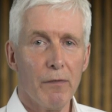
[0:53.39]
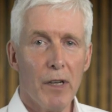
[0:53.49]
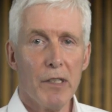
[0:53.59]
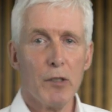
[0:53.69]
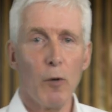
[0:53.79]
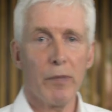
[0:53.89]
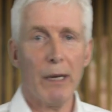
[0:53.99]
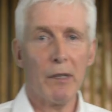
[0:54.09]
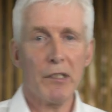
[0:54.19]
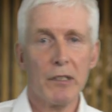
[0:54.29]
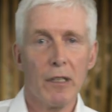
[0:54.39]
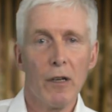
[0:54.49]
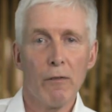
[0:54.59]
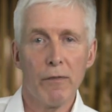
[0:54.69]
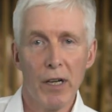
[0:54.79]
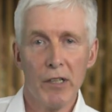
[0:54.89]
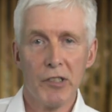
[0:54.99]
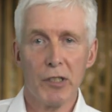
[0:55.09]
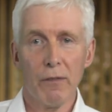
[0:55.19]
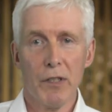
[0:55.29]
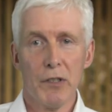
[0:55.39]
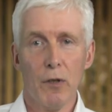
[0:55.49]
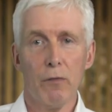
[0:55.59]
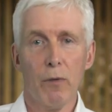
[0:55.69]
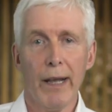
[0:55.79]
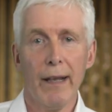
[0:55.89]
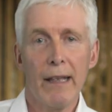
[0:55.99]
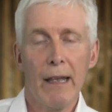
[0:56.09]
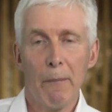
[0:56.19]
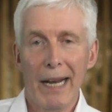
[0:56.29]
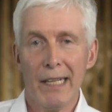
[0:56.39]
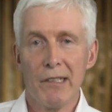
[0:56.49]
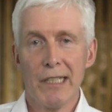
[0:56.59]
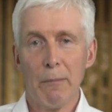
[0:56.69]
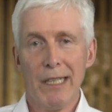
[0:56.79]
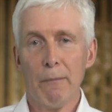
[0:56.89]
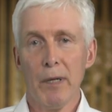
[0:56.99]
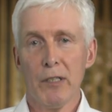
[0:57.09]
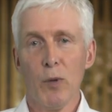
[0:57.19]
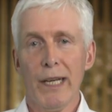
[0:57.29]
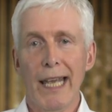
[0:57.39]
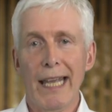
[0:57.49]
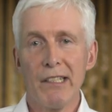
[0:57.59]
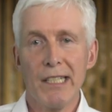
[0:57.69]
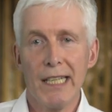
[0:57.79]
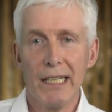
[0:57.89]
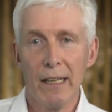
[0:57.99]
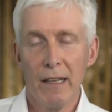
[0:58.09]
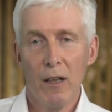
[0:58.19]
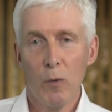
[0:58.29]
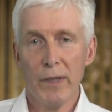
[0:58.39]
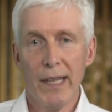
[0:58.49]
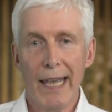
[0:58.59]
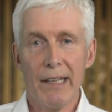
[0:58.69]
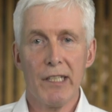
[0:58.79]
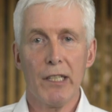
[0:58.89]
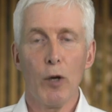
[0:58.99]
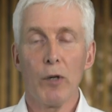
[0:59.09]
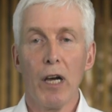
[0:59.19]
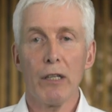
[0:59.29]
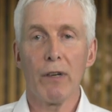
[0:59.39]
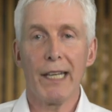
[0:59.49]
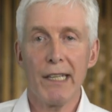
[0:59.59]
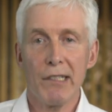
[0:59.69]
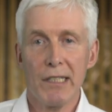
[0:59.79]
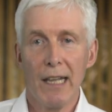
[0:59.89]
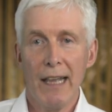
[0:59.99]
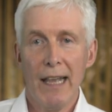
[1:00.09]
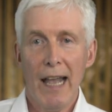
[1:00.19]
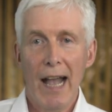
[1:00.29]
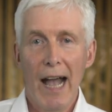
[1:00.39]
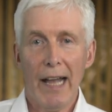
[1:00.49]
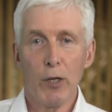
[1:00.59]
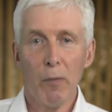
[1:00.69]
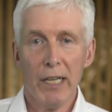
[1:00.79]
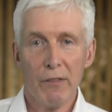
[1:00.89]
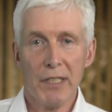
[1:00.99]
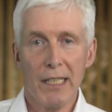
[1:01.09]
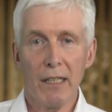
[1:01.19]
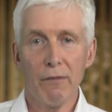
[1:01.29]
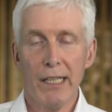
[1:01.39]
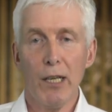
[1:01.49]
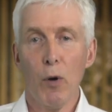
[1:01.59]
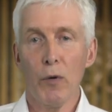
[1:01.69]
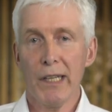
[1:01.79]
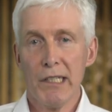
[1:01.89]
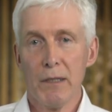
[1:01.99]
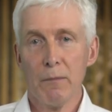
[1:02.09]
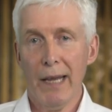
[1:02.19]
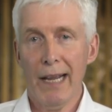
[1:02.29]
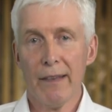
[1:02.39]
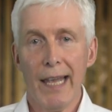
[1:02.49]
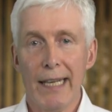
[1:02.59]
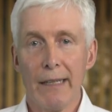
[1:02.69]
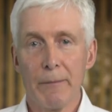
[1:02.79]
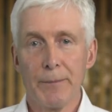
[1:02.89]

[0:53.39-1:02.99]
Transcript: first on-premise version of the software back in September 2018 with the 1809 release, and you might have seen the video on this back then.